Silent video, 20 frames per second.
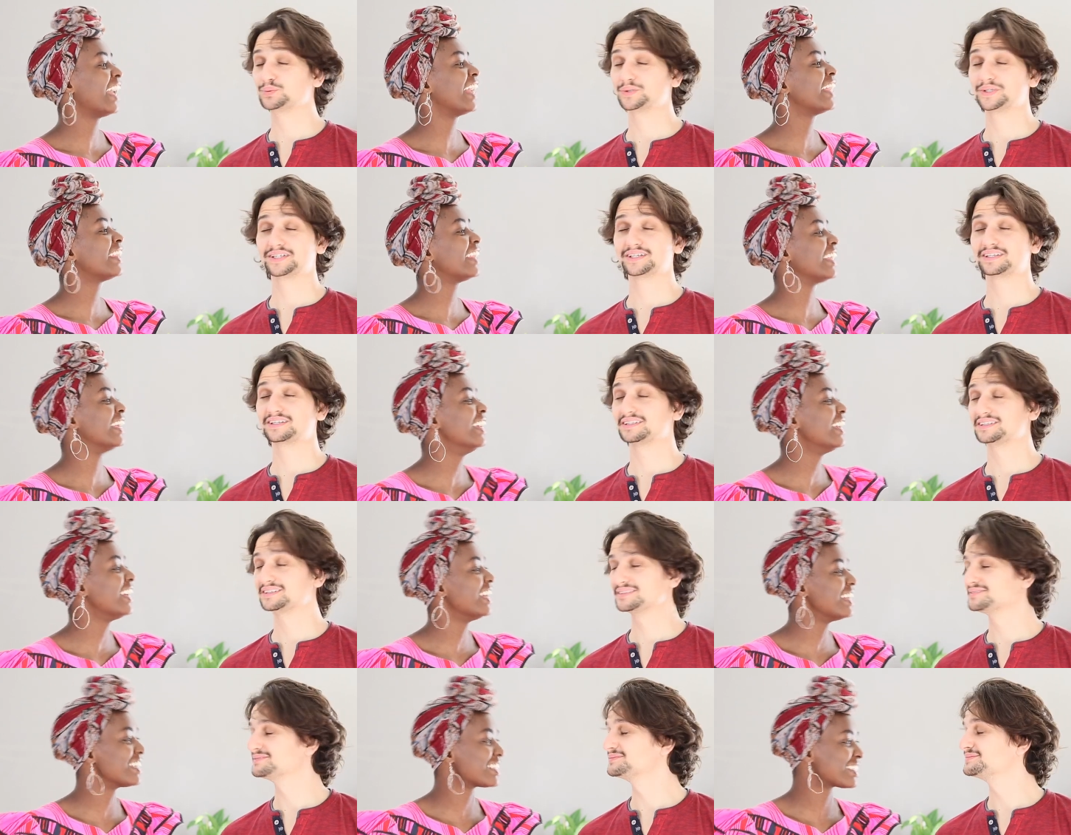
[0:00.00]

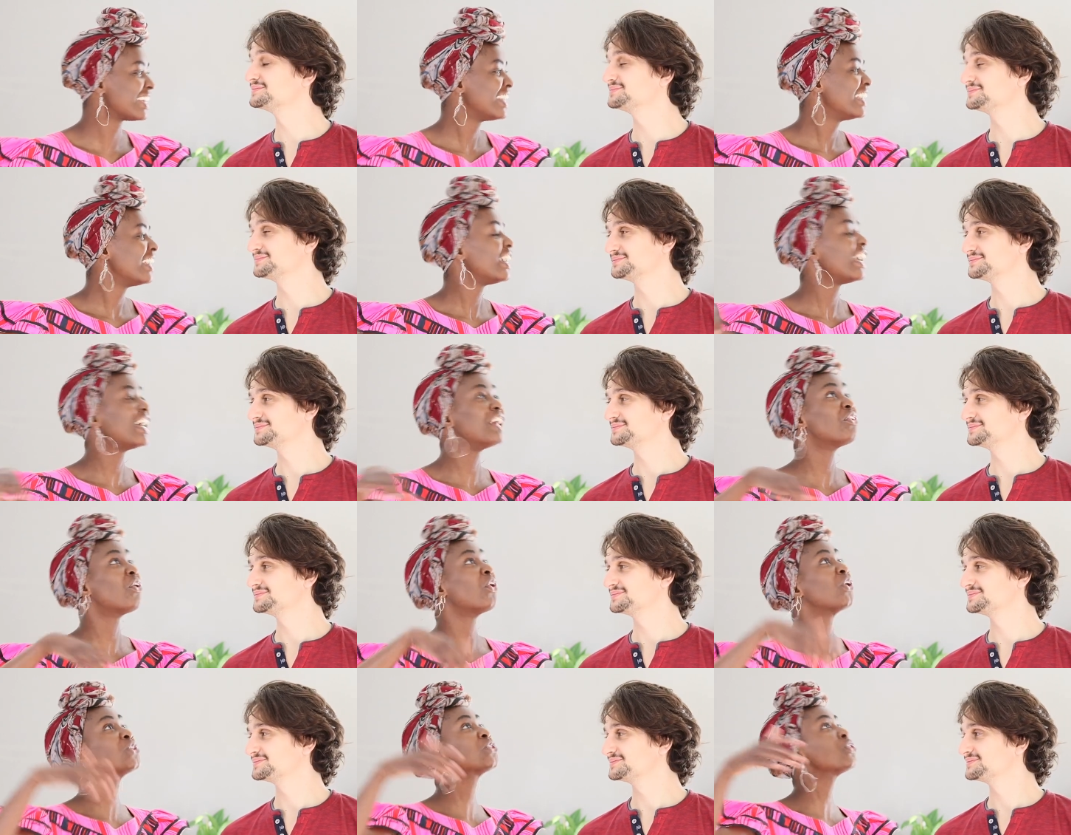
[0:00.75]
Speaker 1: yes,
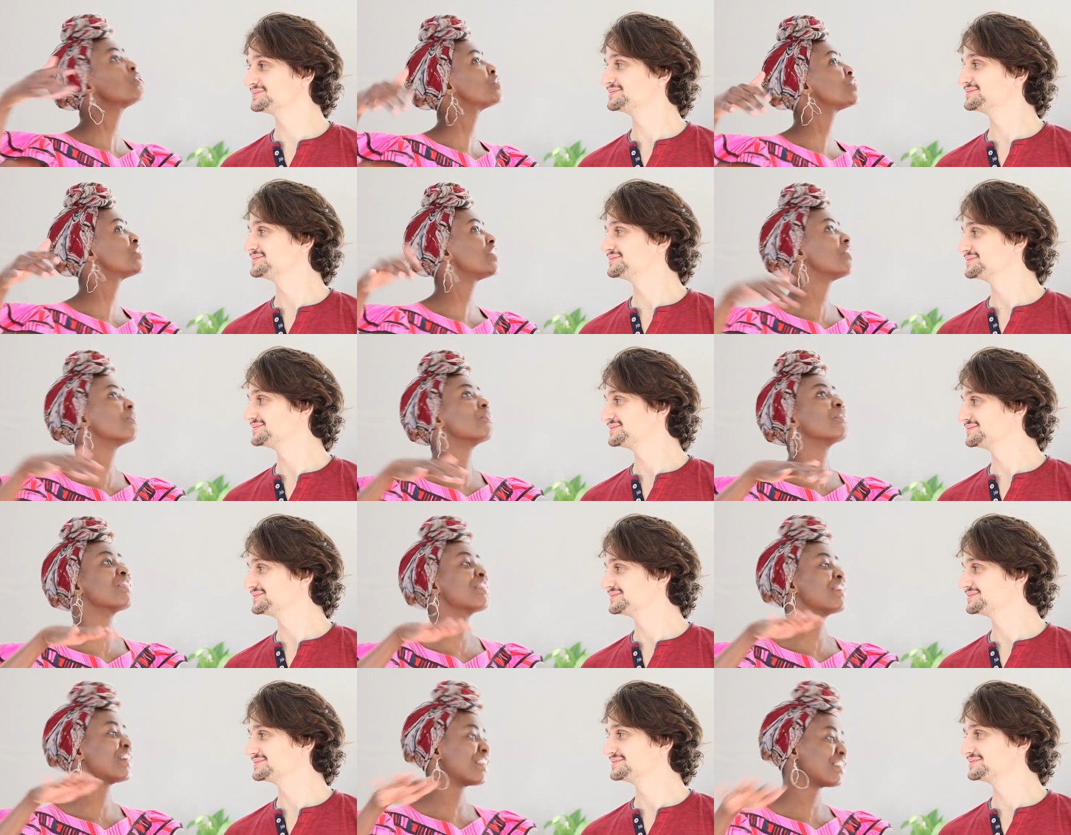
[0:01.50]
and also
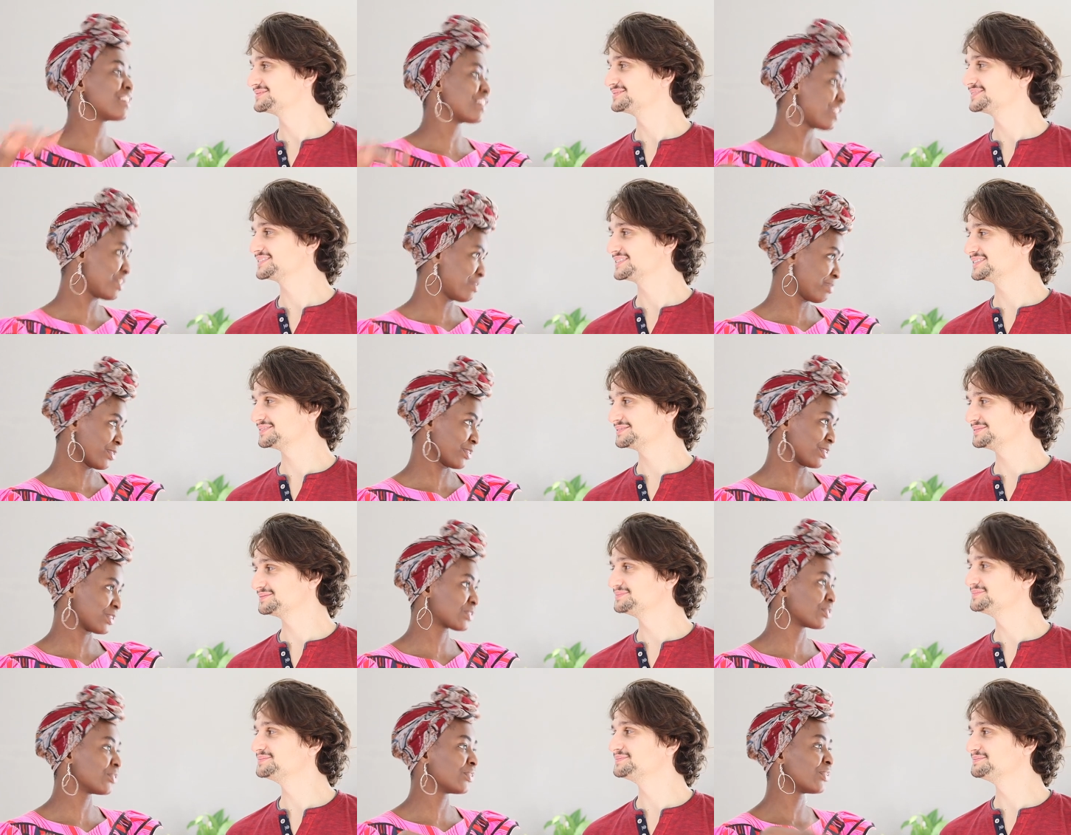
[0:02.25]
share with their
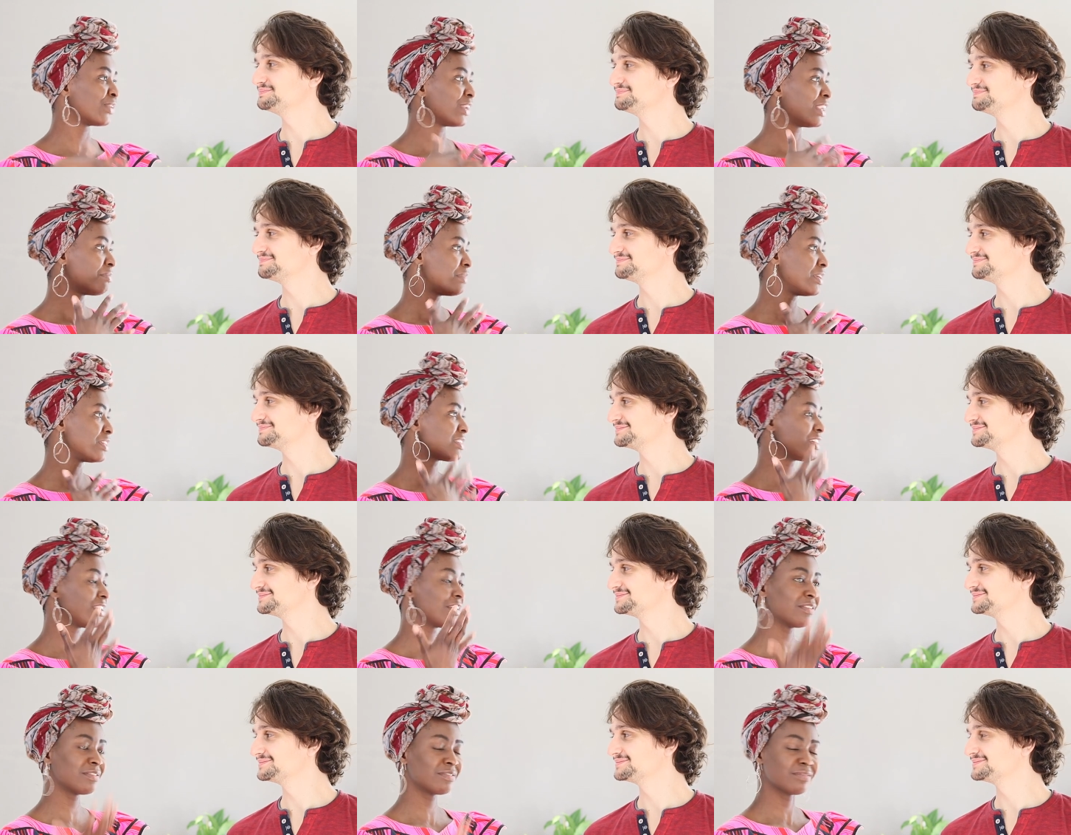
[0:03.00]
neighbors. So let me
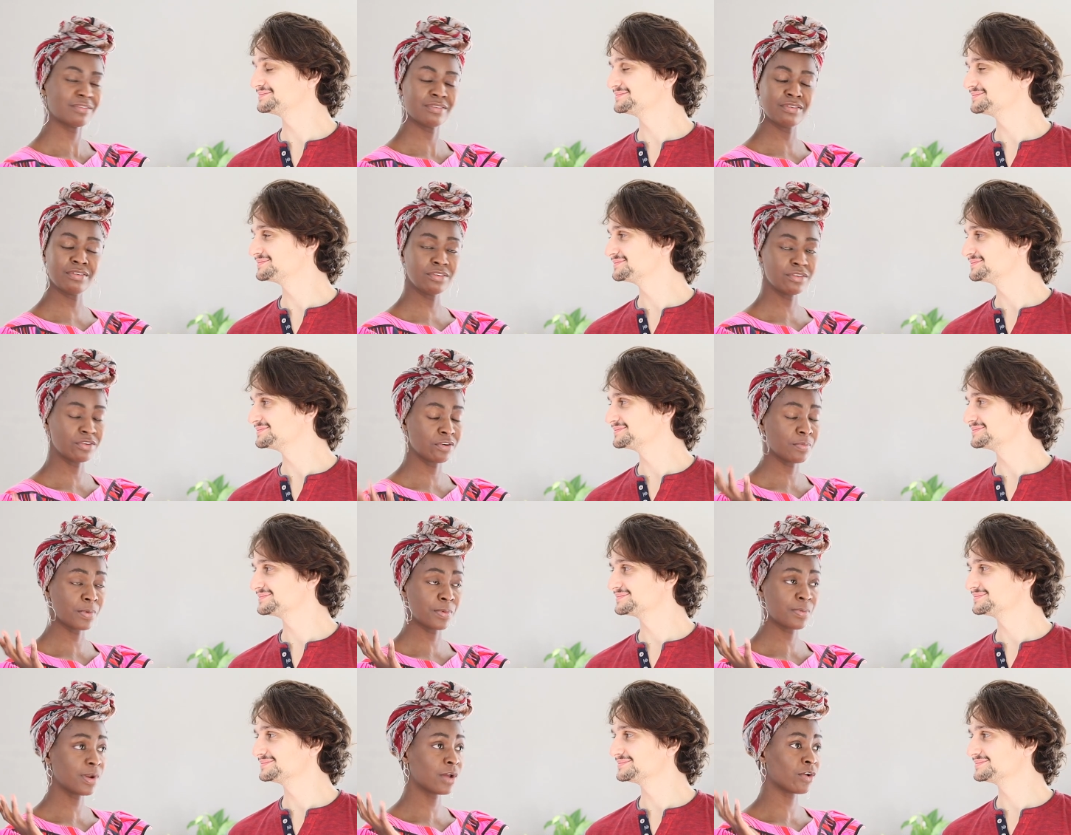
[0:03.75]
say, you
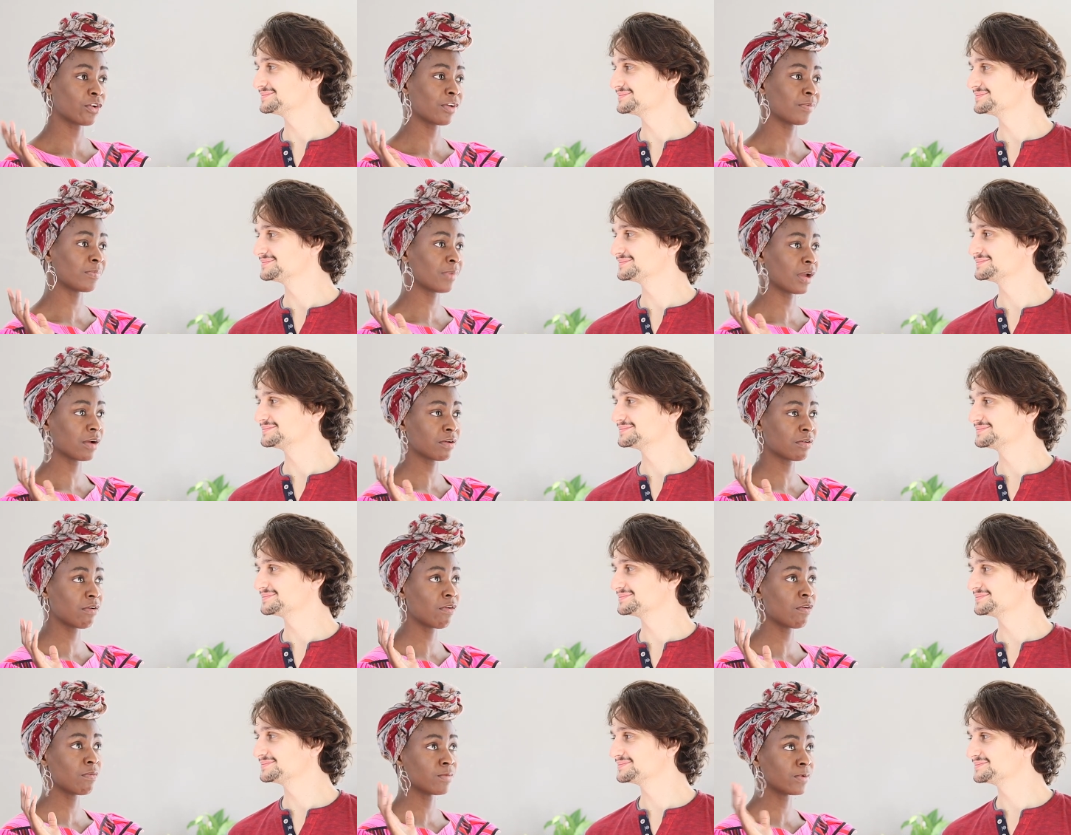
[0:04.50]
know, people are going
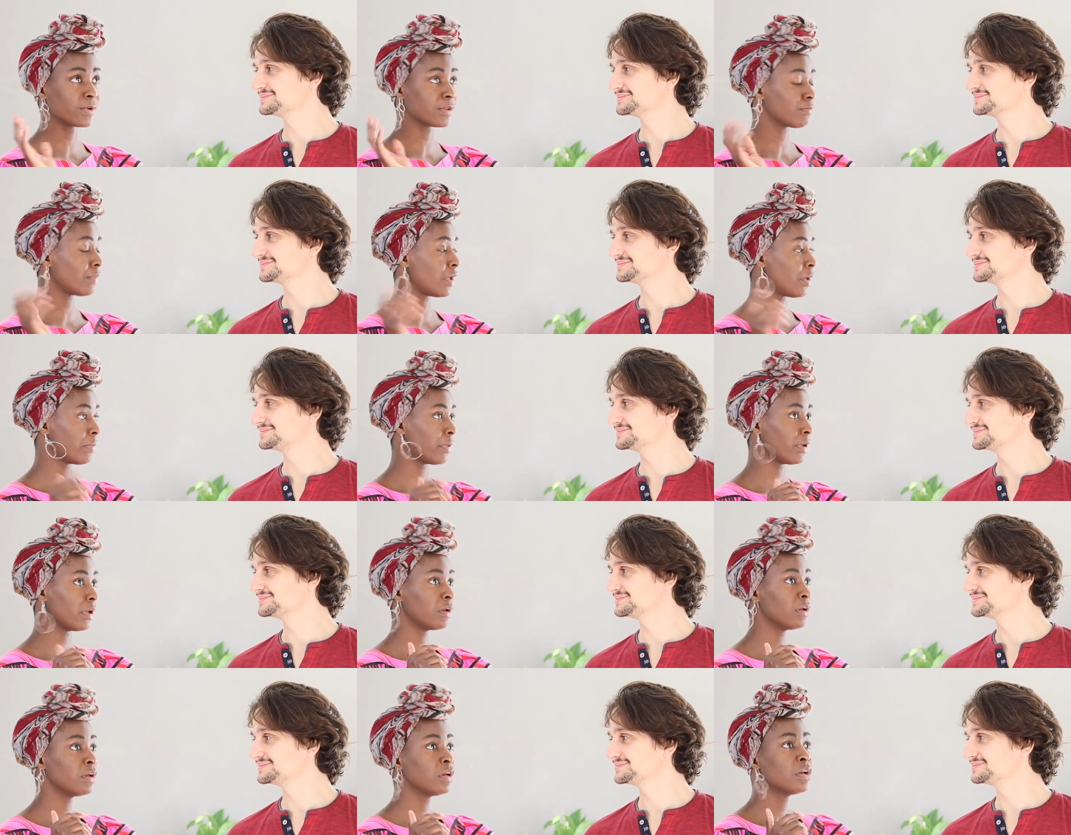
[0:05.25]
back home with
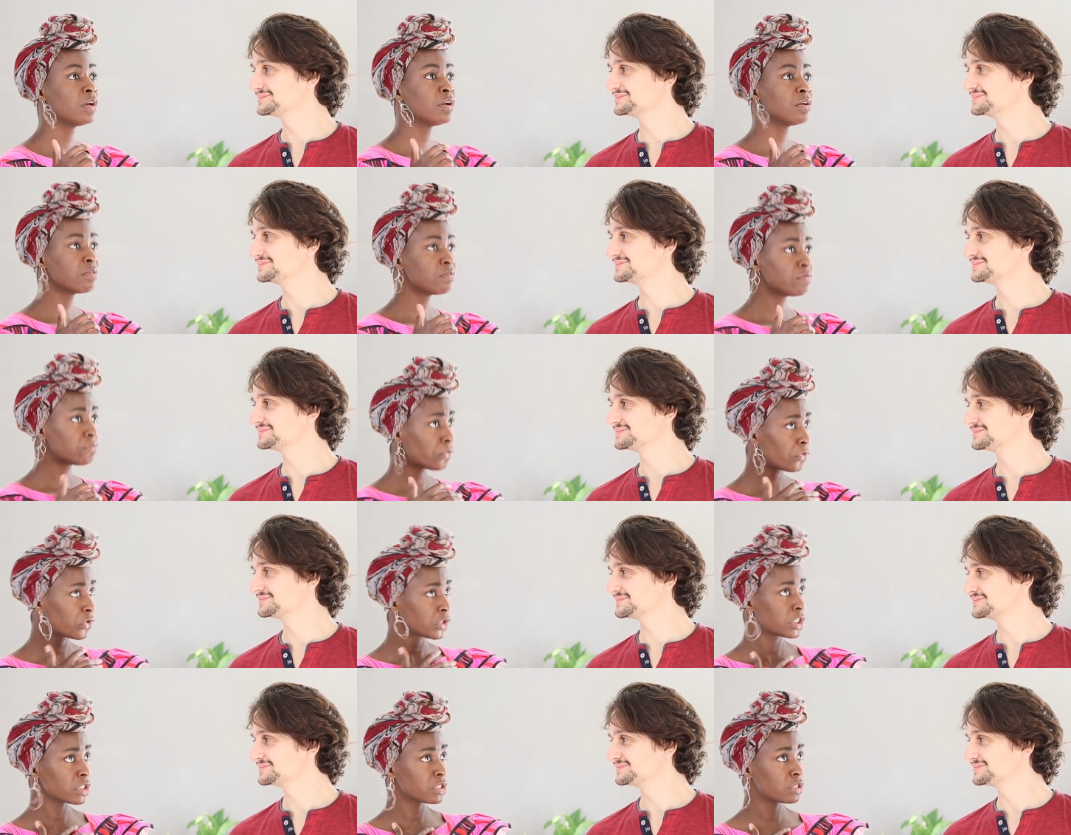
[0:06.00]
maybe
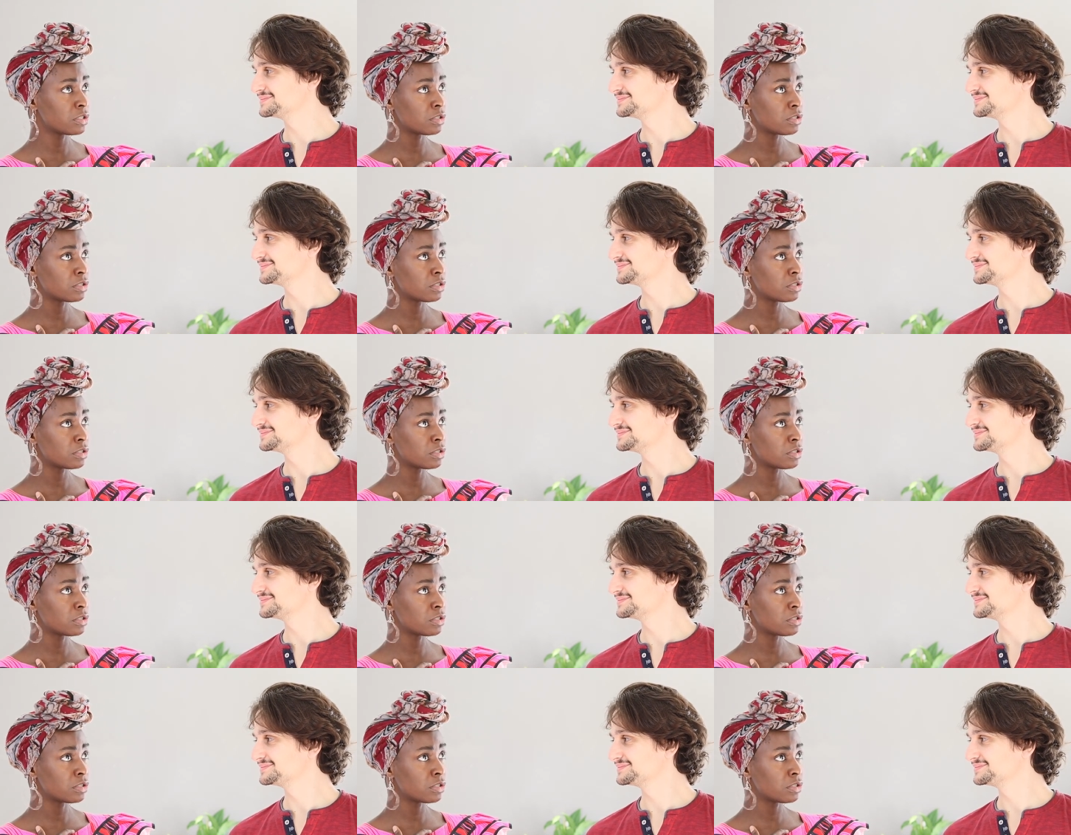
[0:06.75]
40